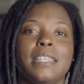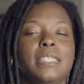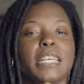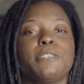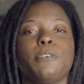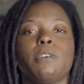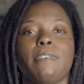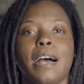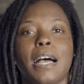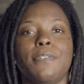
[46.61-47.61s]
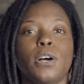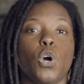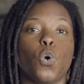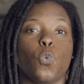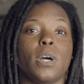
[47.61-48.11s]
645
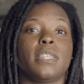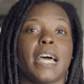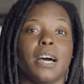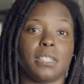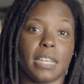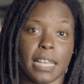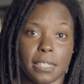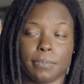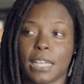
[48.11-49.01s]
1000S.